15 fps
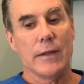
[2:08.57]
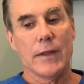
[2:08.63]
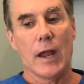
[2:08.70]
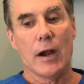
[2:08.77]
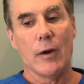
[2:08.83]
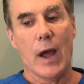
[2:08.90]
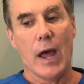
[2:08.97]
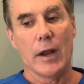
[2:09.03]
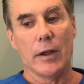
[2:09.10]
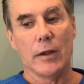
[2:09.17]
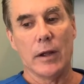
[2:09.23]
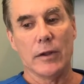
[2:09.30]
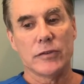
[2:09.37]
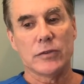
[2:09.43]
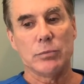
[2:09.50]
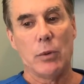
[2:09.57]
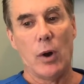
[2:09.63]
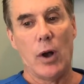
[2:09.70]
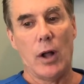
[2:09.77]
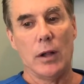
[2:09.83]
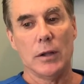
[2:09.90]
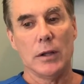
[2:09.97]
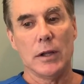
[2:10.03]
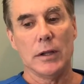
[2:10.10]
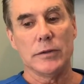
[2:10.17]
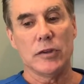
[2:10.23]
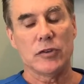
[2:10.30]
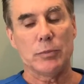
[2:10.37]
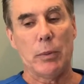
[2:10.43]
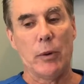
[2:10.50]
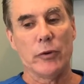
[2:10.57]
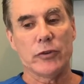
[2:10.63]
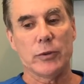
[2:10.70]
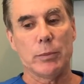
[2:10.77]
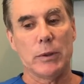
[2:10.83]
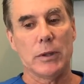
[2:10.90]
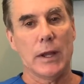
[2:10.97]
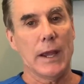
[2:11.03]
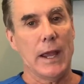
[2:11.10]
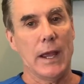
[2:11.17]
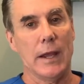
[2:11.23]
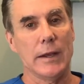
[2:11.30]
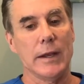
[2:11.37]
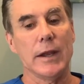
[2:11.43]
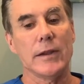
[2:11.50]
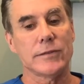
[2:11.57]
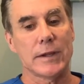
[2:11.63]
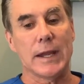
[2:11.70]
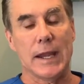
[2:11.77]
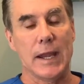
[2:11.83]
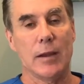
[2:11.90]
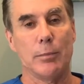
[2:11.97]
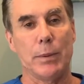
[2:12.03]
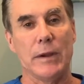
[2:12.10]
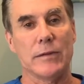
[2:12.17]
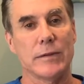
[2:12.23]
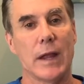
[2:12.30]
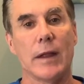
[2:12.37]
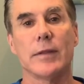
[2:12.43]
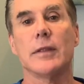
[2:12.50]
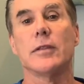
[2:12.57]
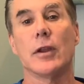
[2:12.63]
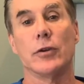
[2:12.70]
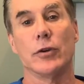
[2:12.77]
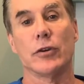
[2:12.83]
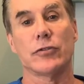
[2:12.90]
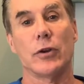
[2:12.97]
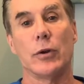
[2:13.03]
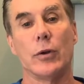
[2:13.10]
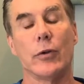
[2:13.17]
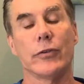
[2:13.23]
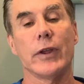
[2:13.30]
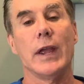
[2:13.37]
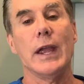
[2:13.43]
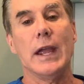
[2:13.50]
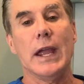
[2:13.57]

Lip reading: that are on a small disposable head, and it's a handpiece that the nurse holds,